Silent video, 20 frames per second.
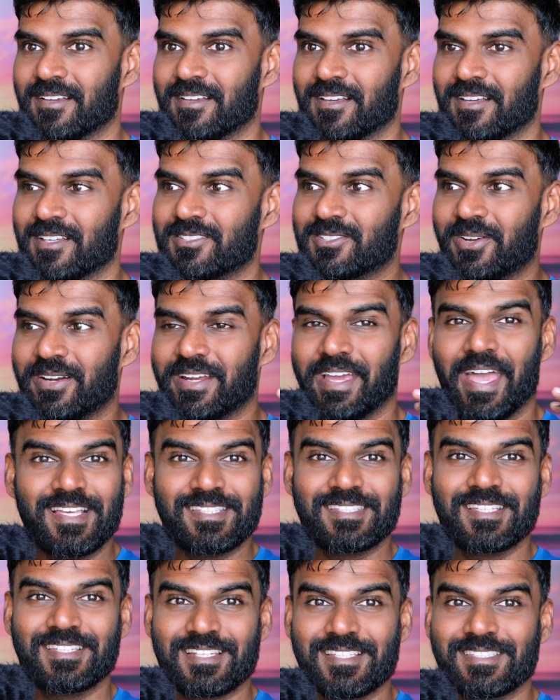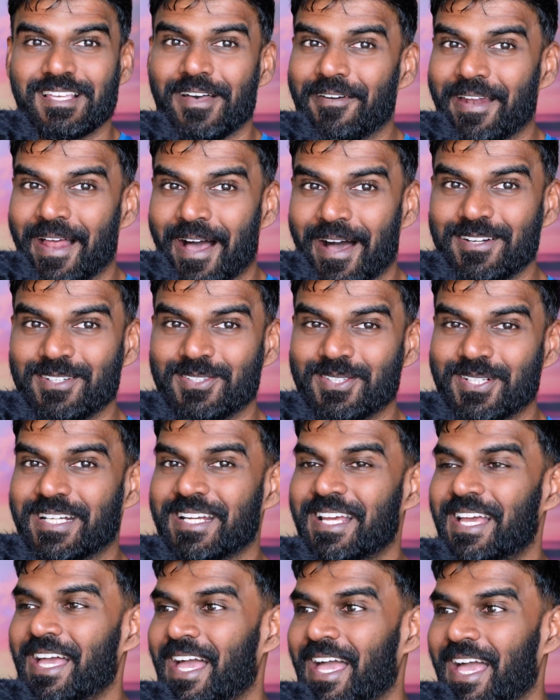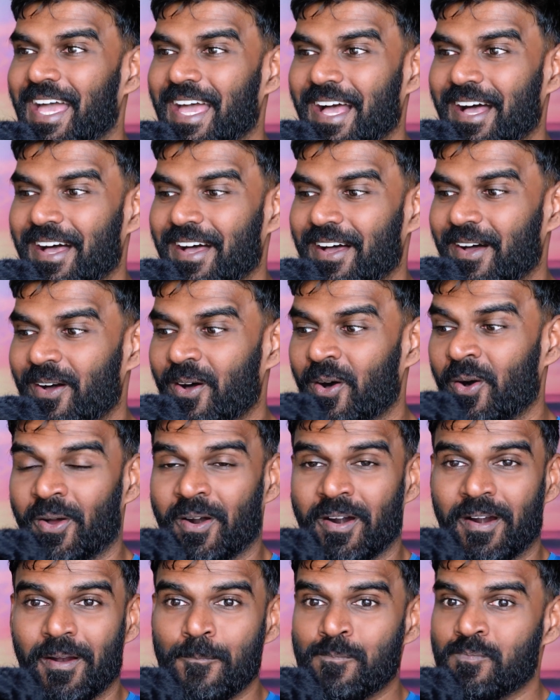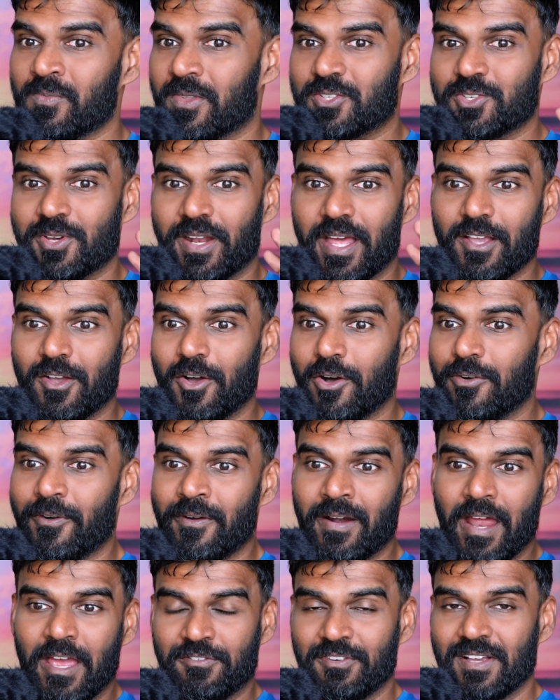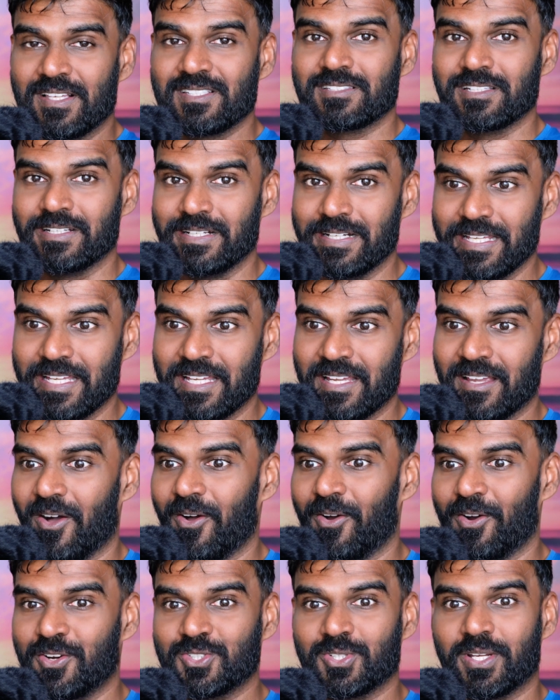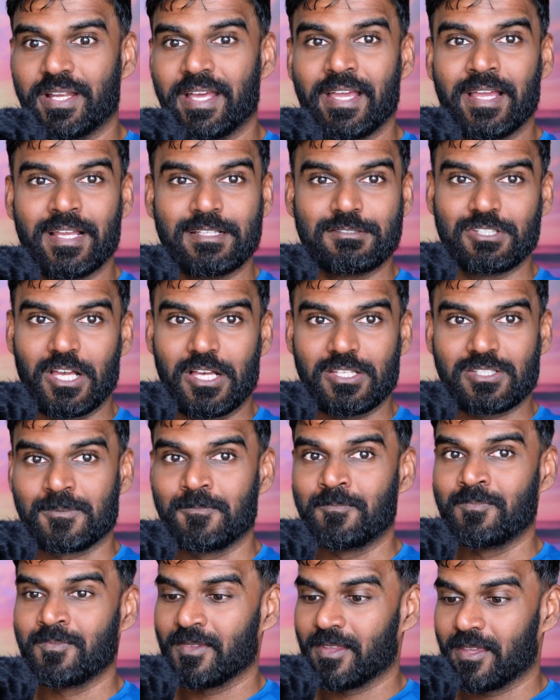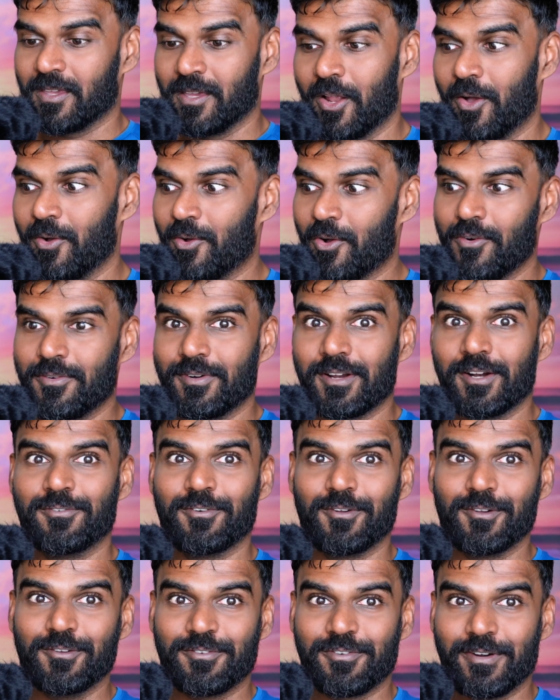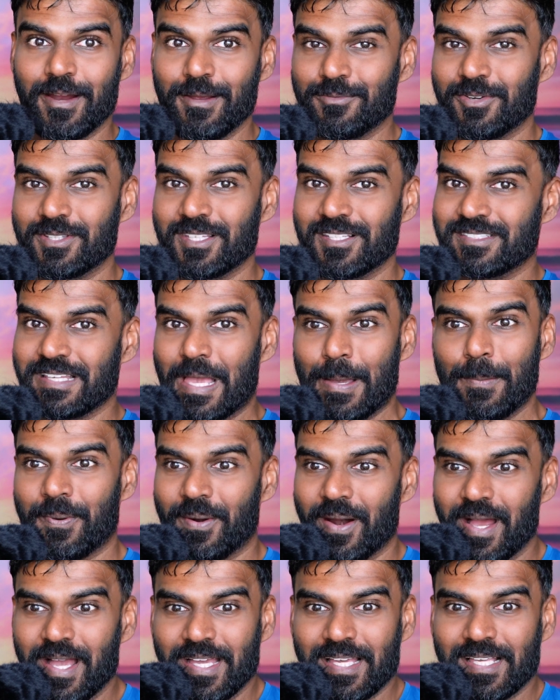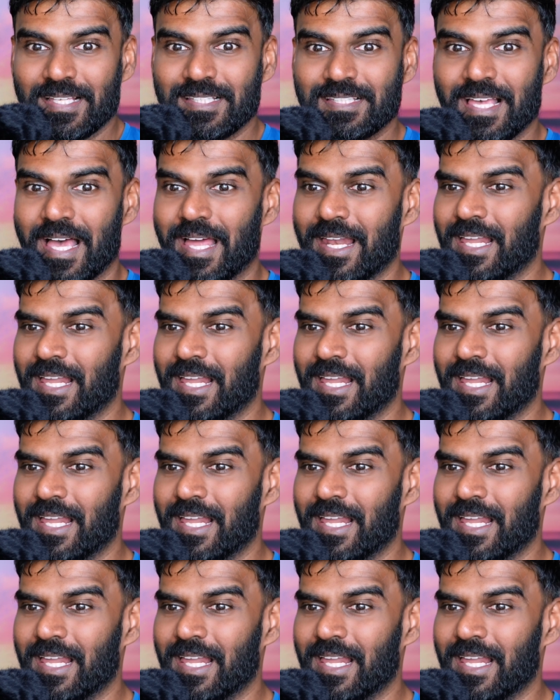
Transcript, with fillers: Uh, sorry, A6700 uh, or should I go for FX30 or should I just you know go for a full frame for the same price? And